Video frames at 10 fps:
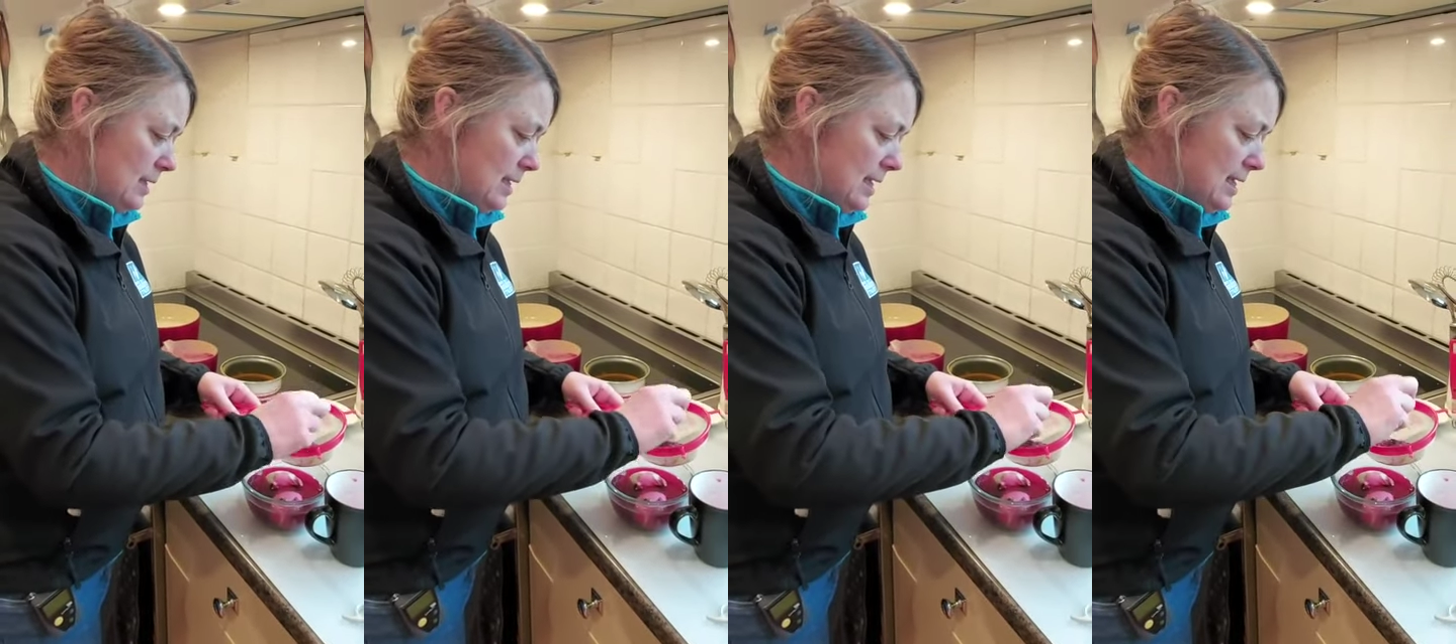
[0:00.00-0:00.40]

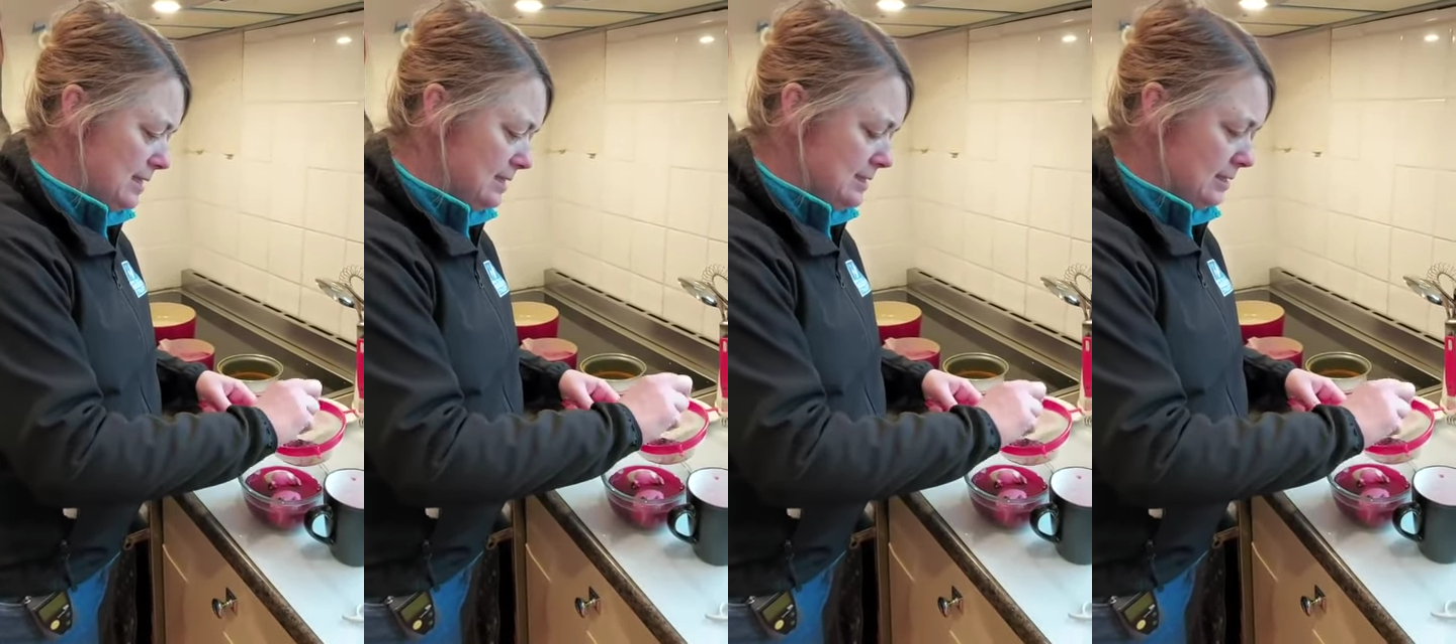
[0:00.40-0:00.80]

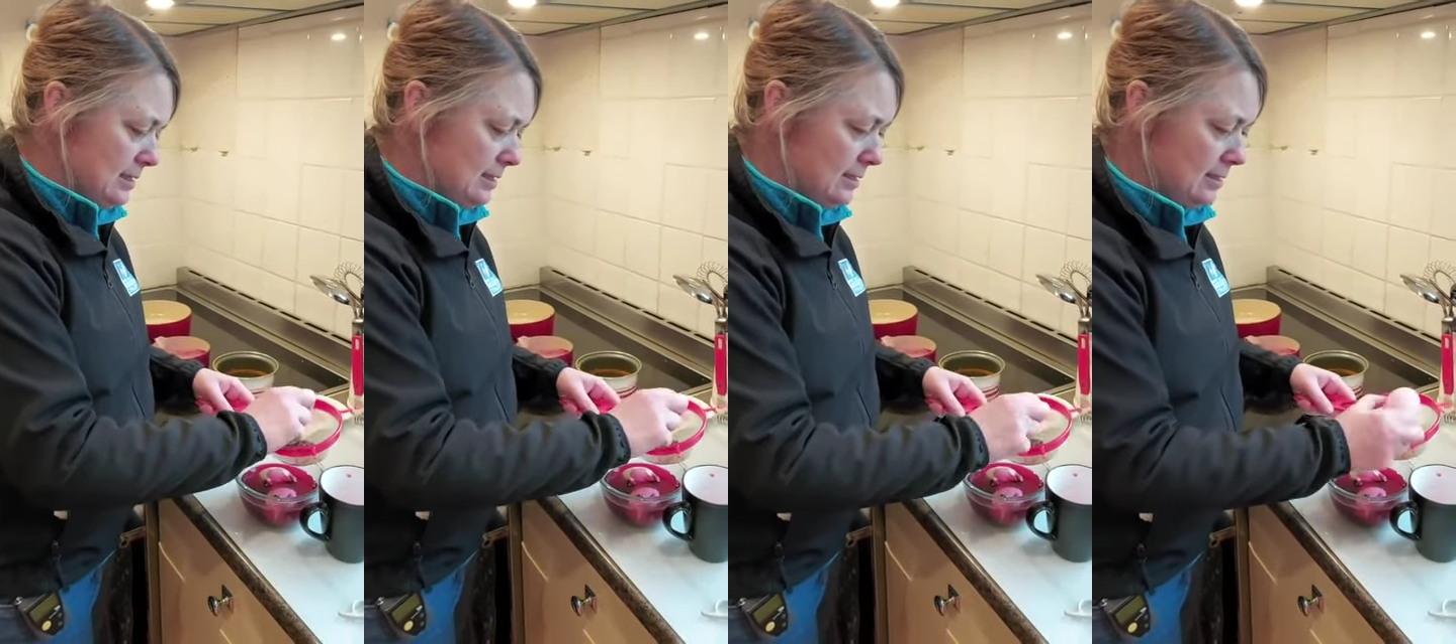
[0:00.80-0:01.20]
is
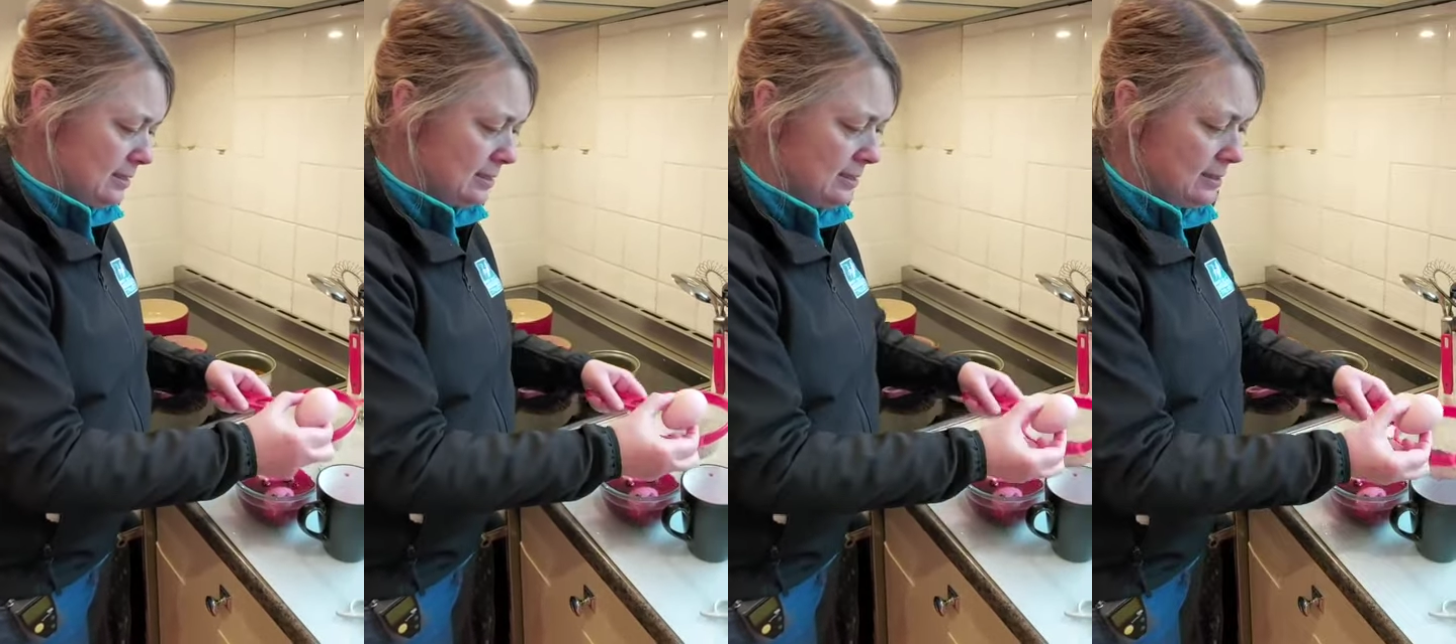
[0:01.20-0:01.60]

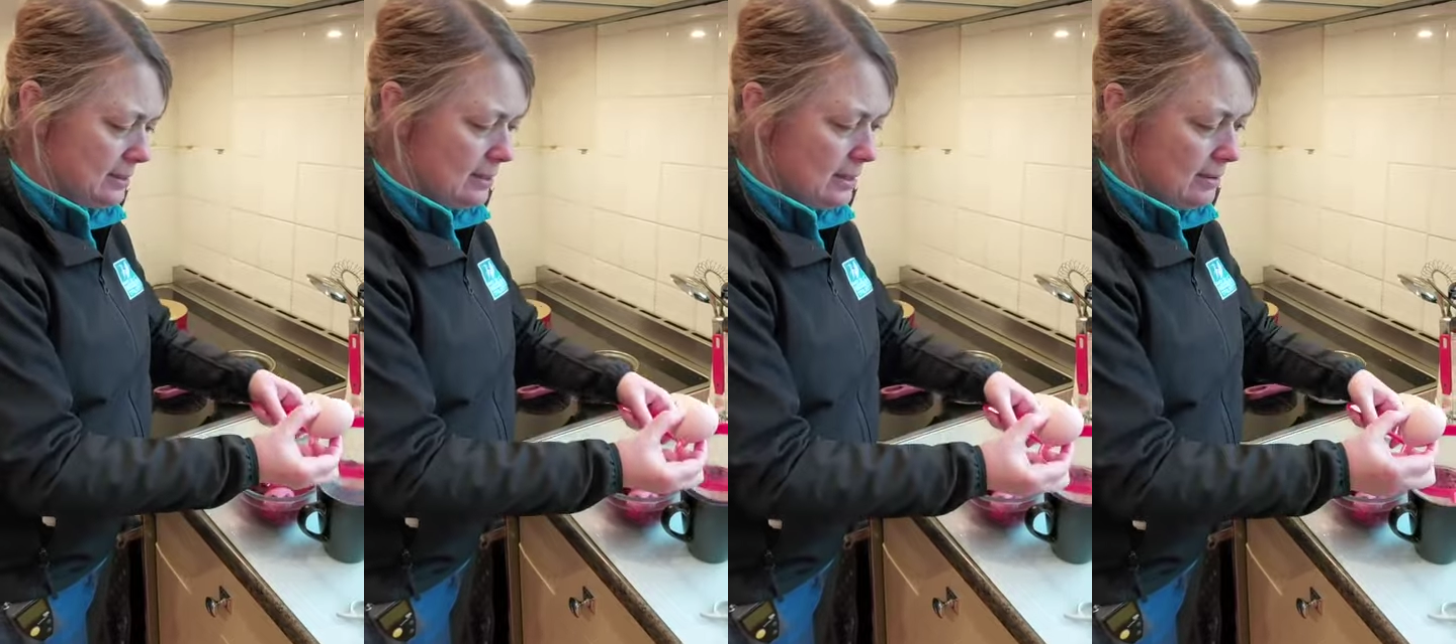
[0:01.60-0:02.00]

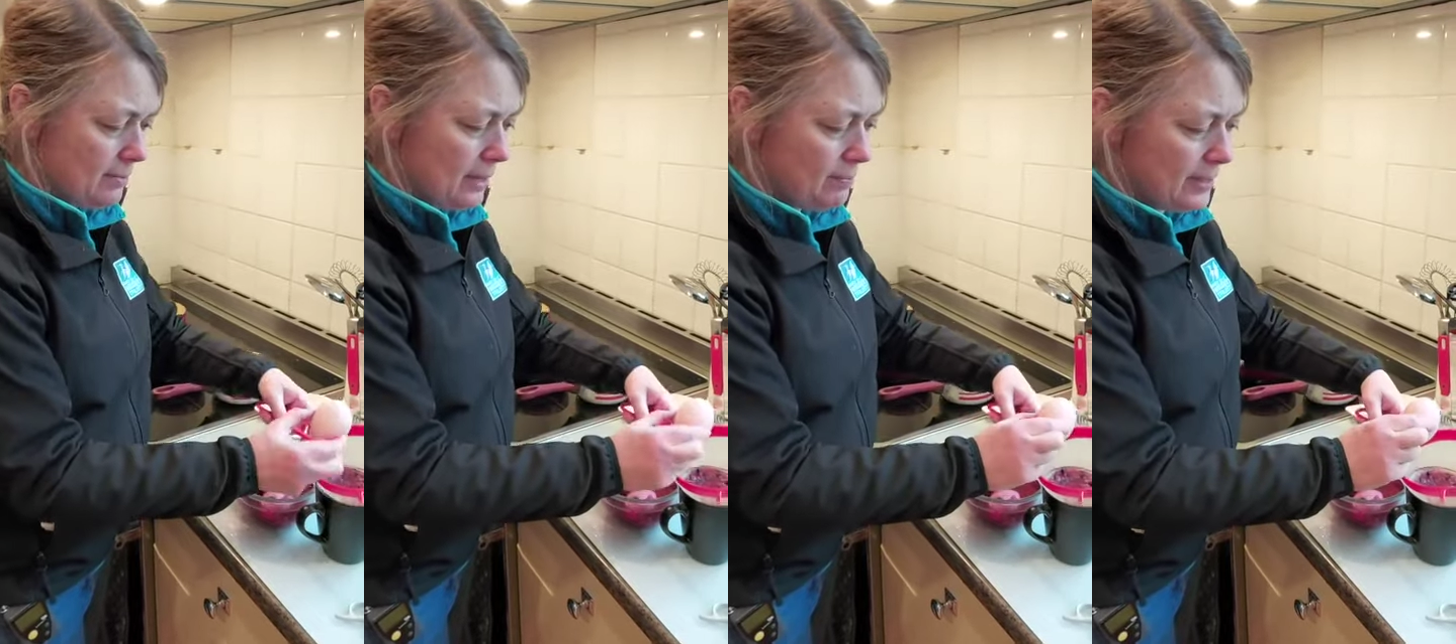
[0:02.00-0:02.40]

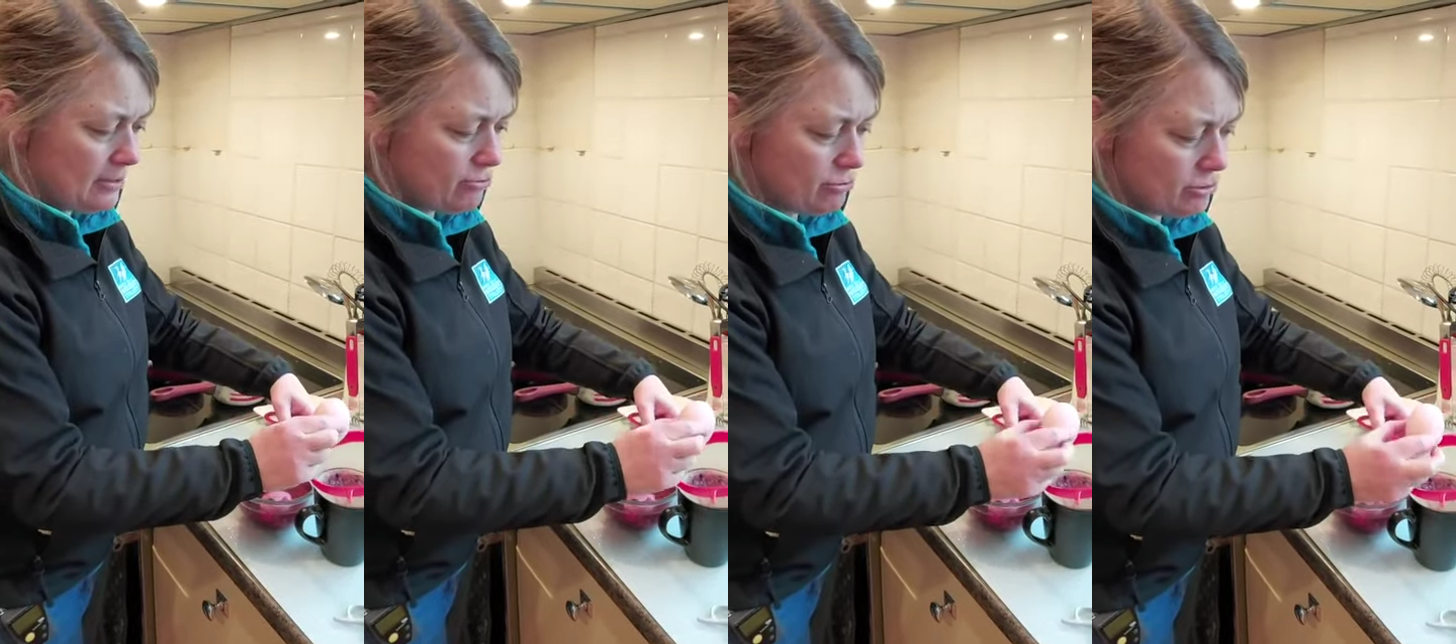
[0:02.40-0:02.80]
my
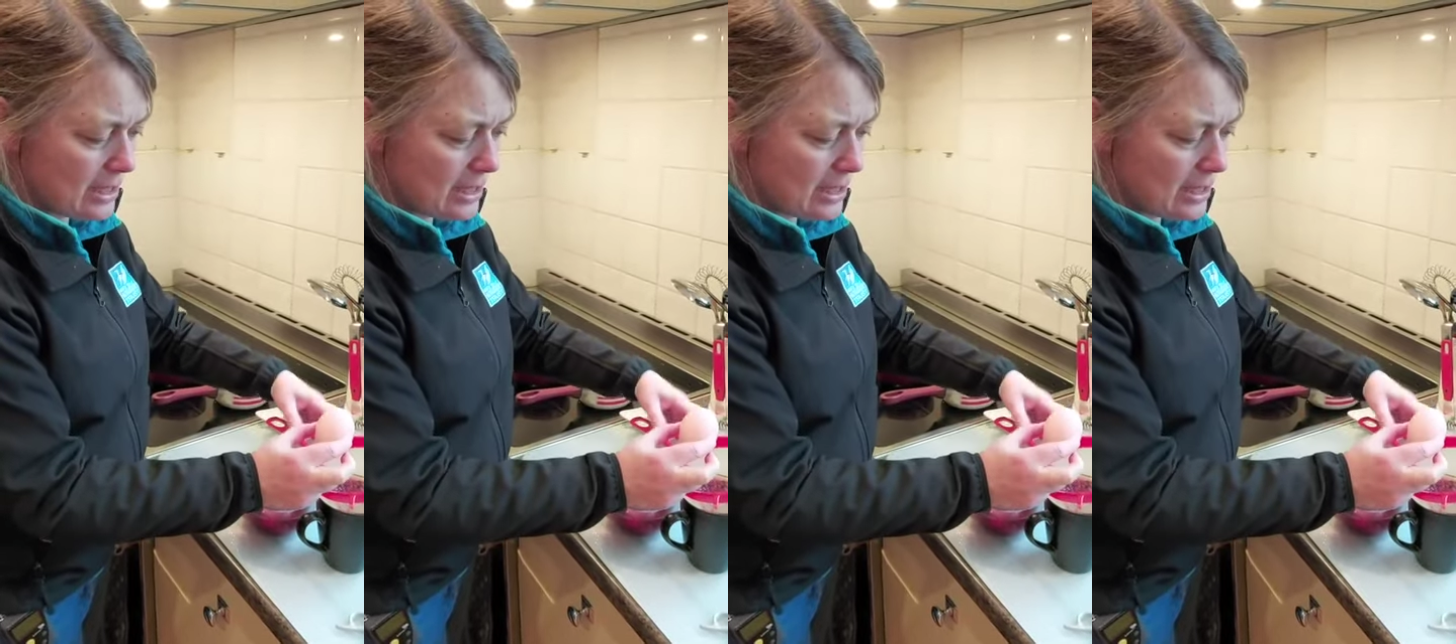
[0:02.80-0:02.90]
beetroot